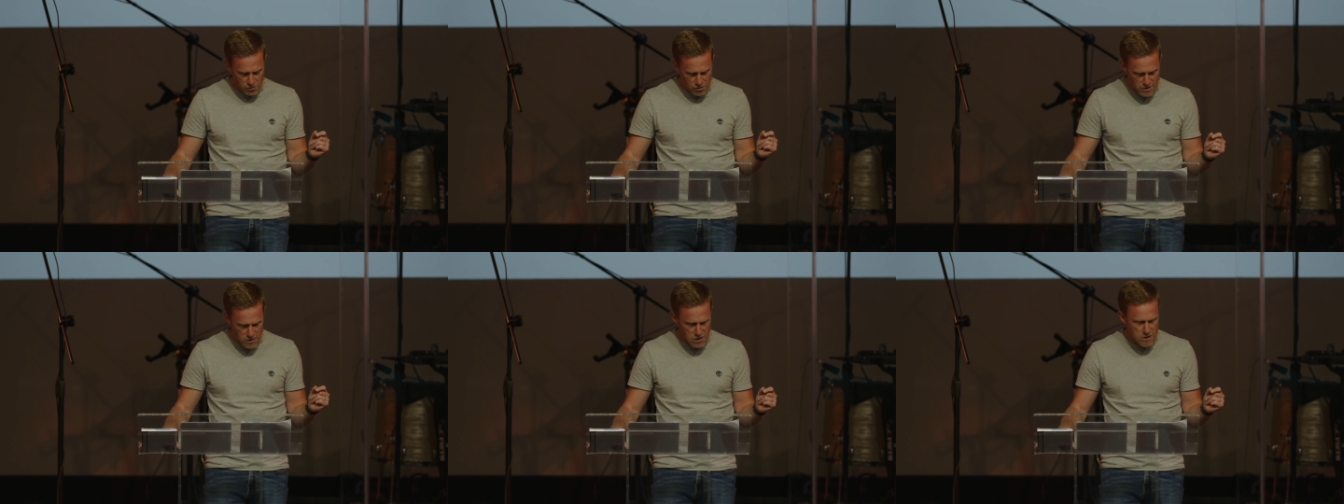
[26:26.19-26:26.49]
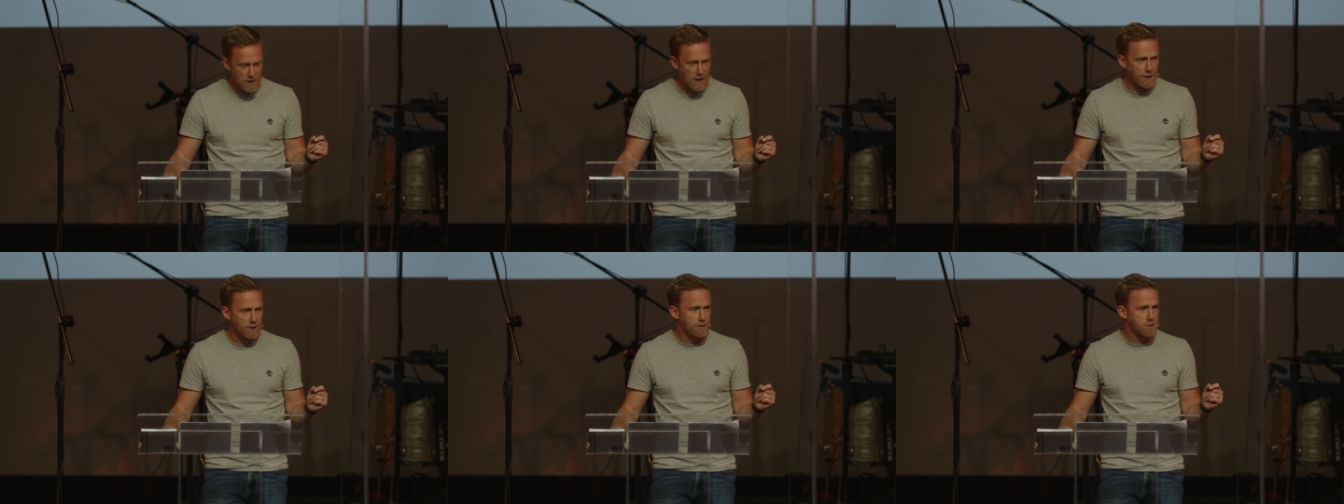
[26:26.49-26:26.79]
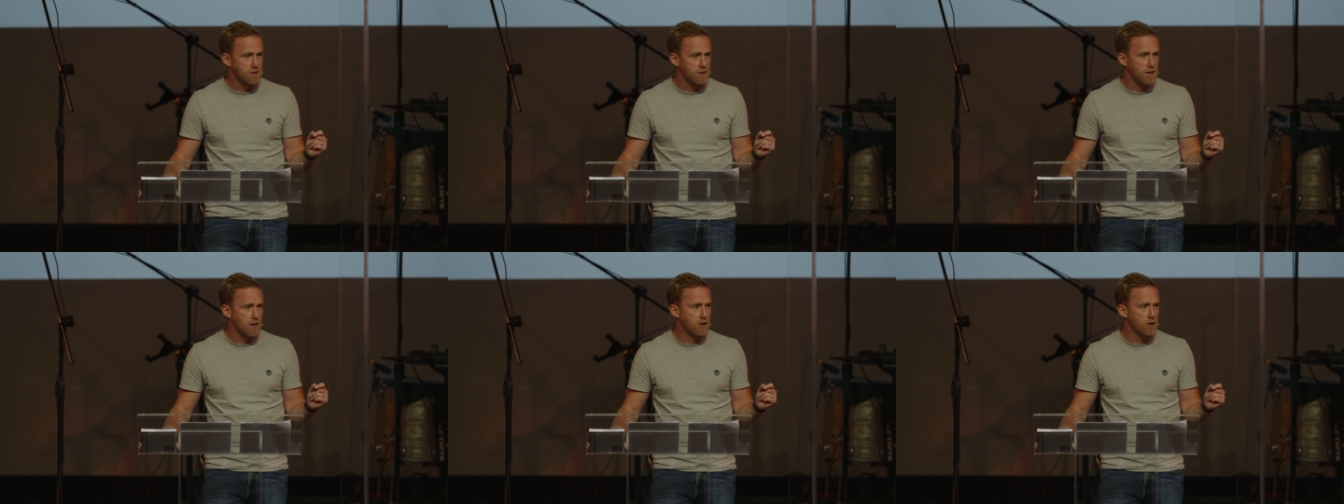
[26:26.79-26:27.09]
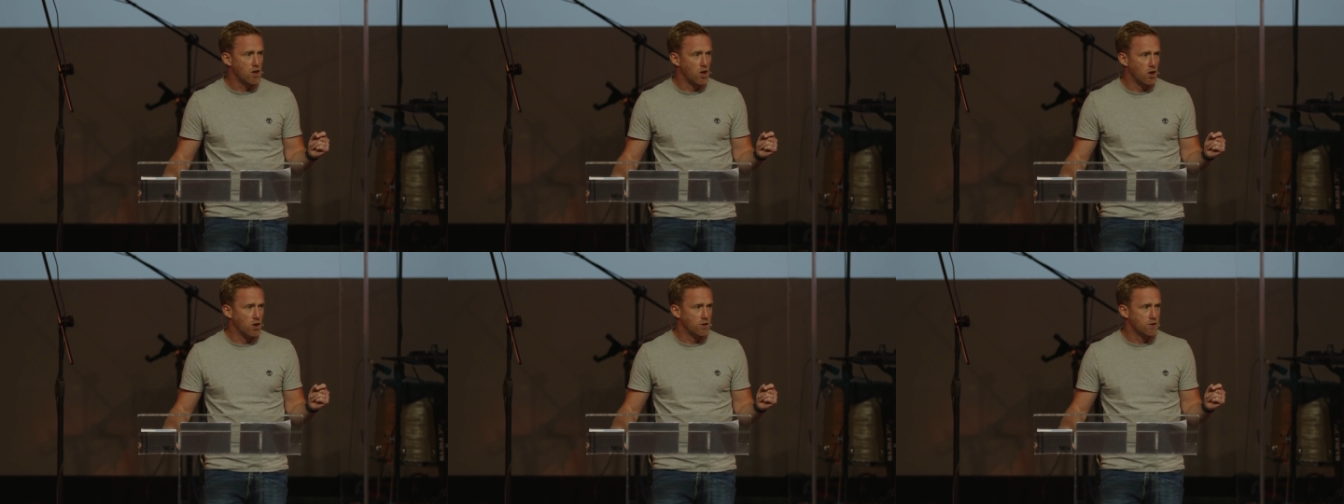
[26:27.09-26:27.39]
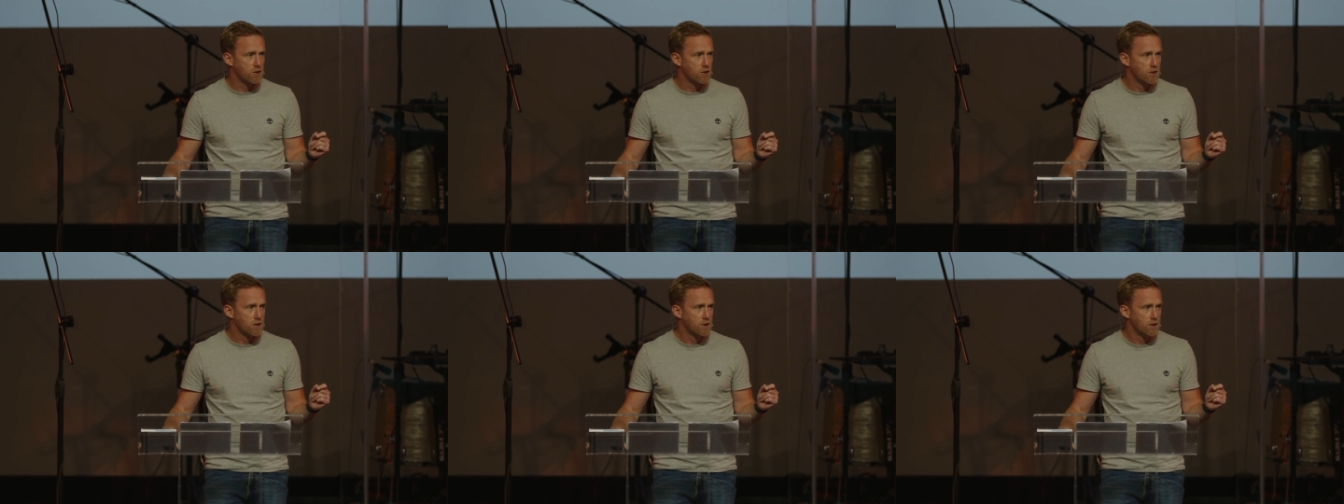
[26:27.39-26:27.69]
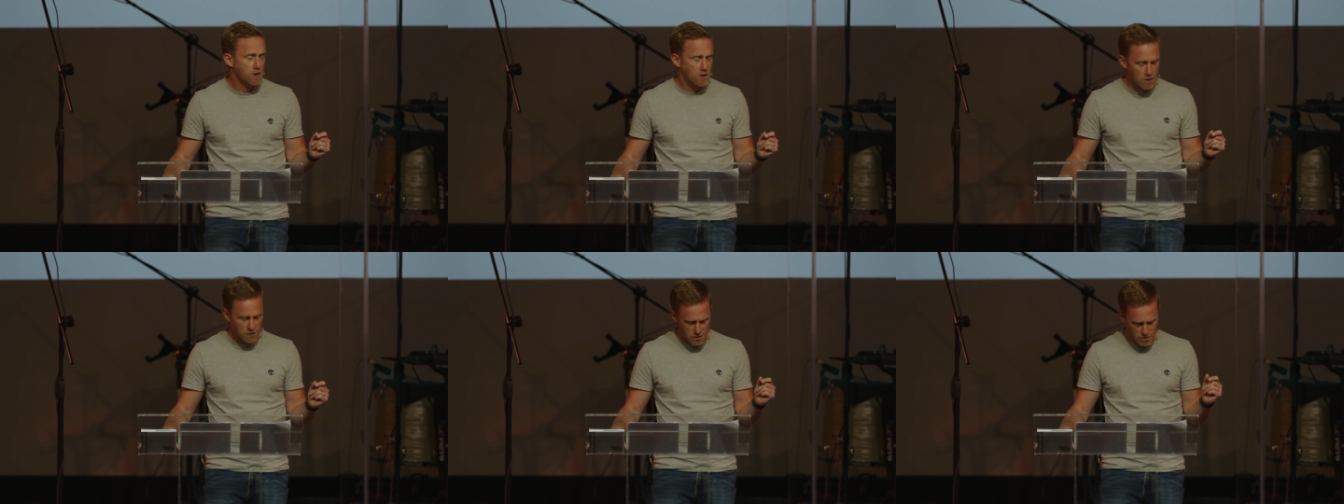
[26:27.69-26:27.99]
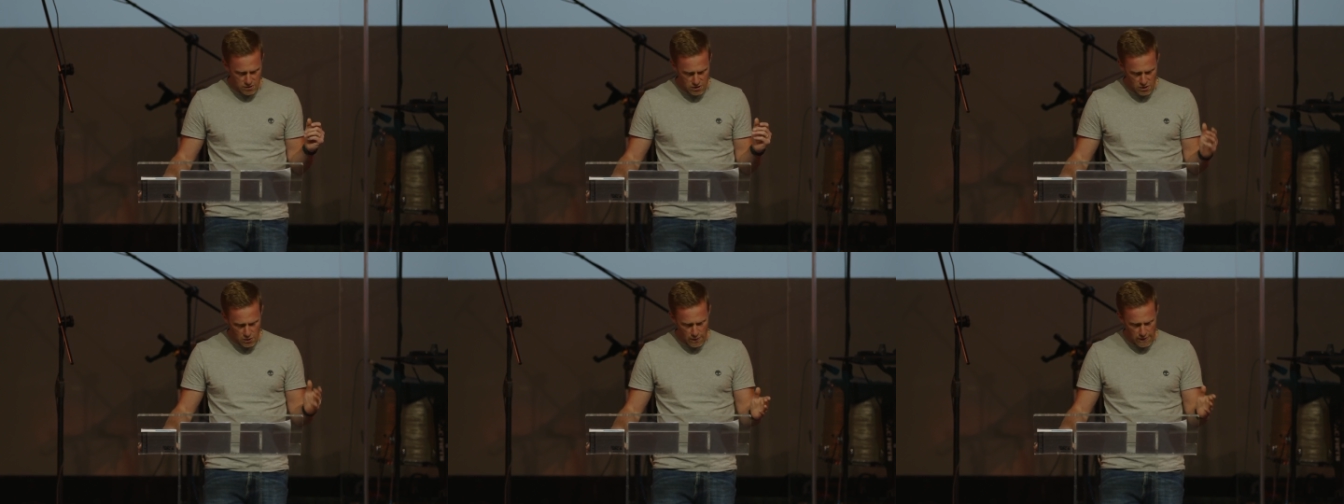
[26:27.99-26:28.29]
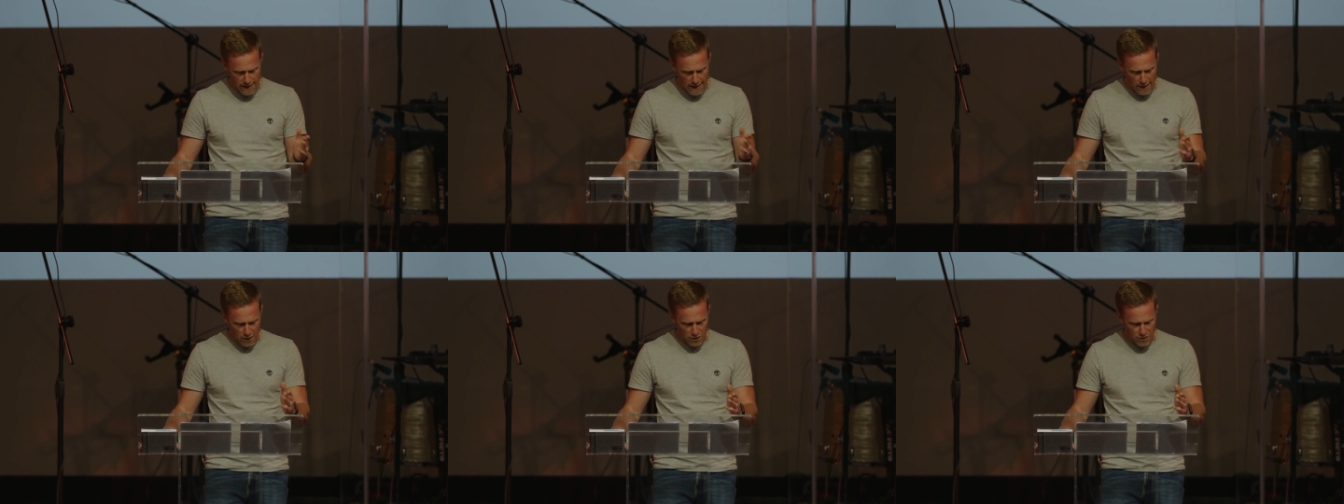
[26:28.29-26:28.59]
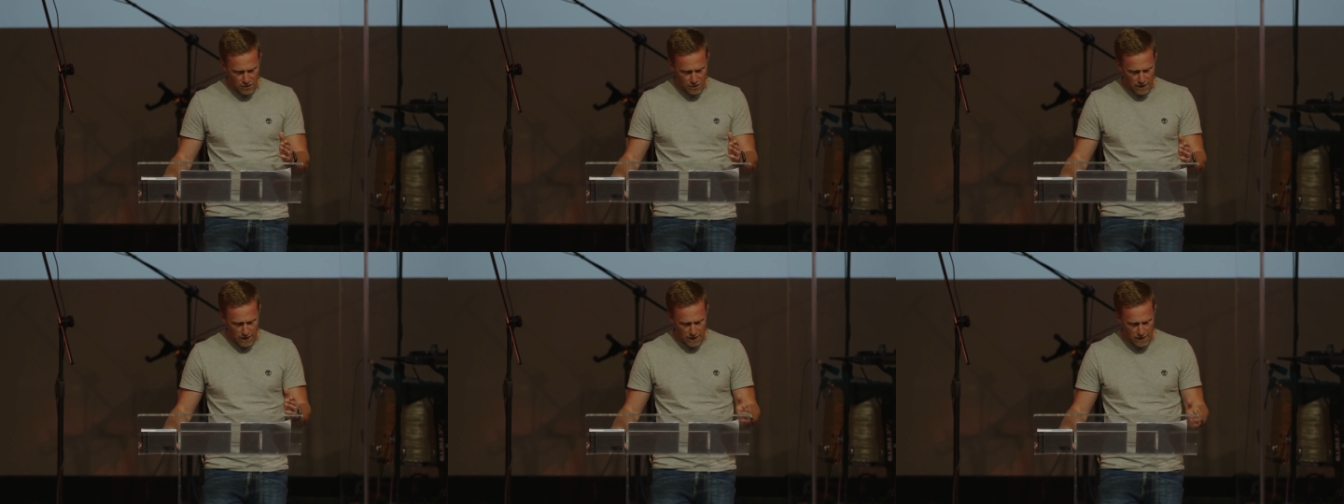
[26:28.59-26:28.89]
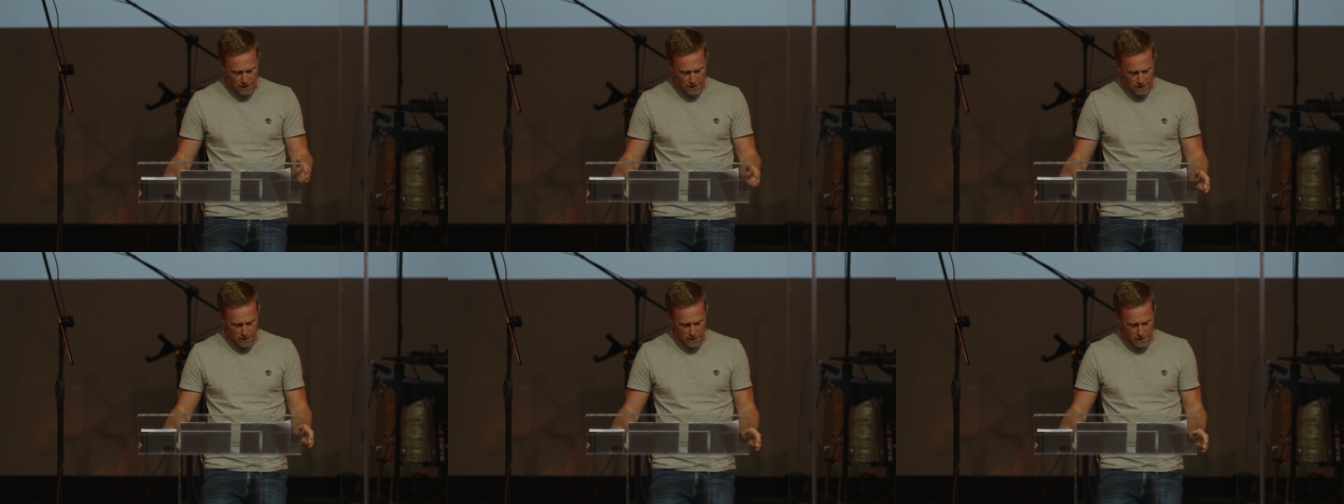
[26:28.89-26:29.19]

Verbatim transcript: Christianity and God to doing Alpha,